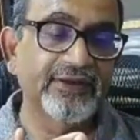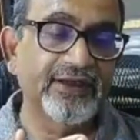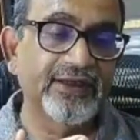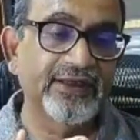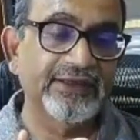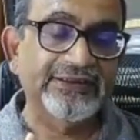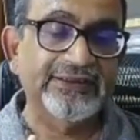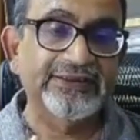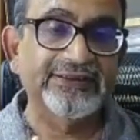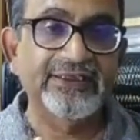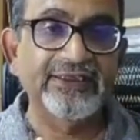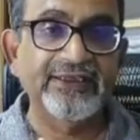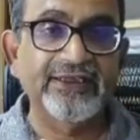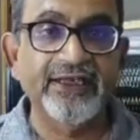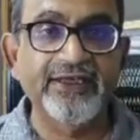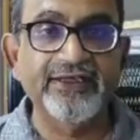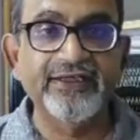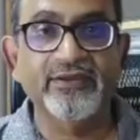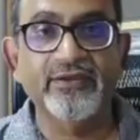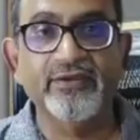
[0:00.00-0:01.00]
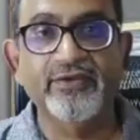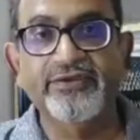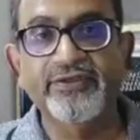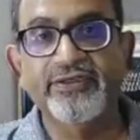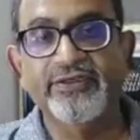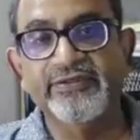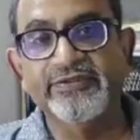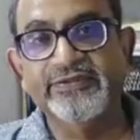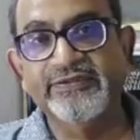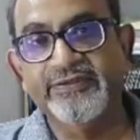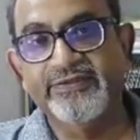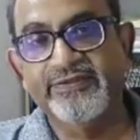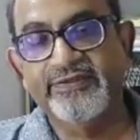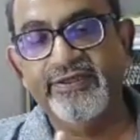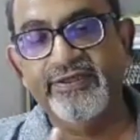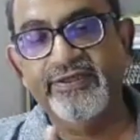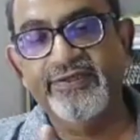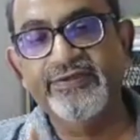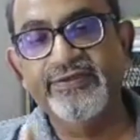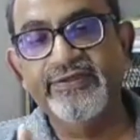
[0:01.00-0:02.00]
other than gynecological
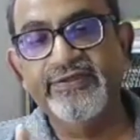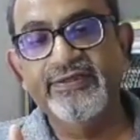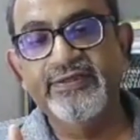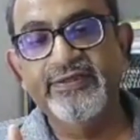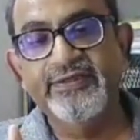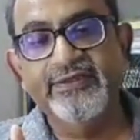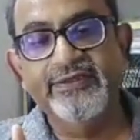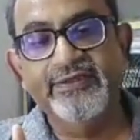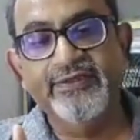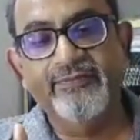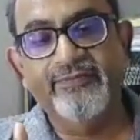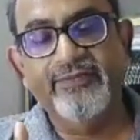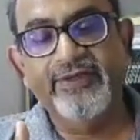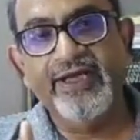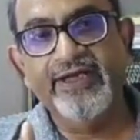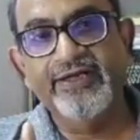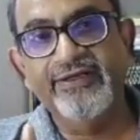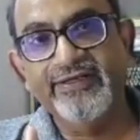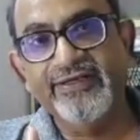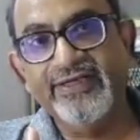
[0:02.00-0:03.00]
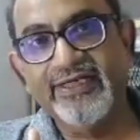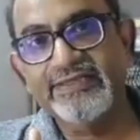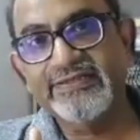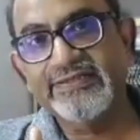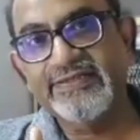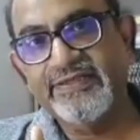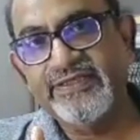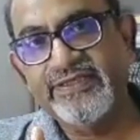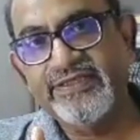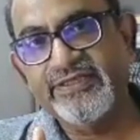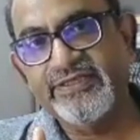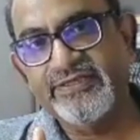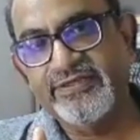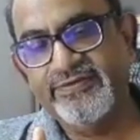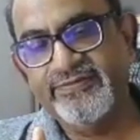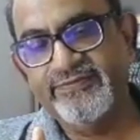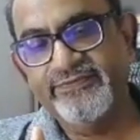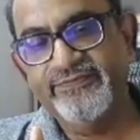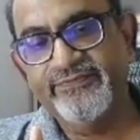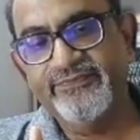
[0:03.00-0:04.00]
surgeries, the bladder gets injured
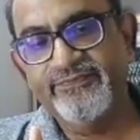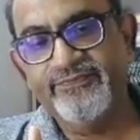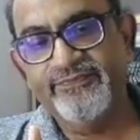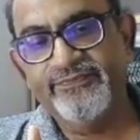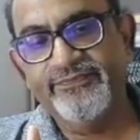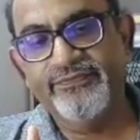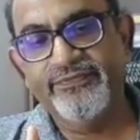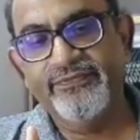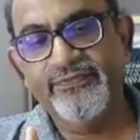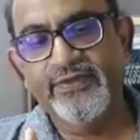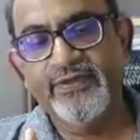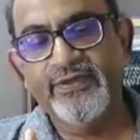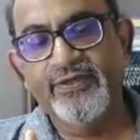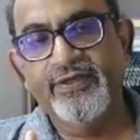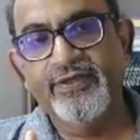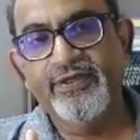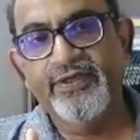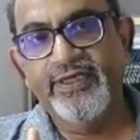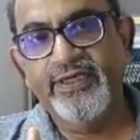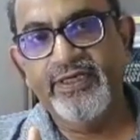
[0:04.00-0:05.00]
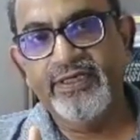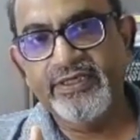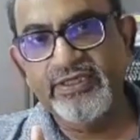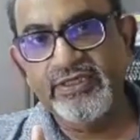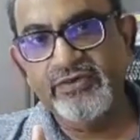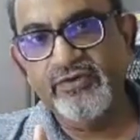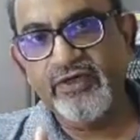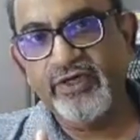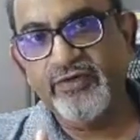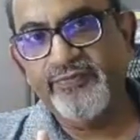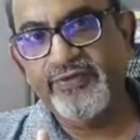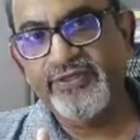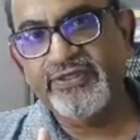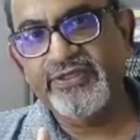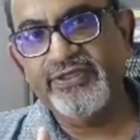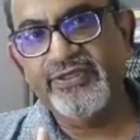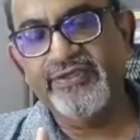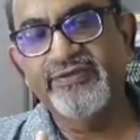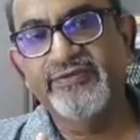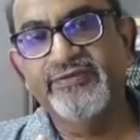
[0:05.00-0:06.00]
in TURBT.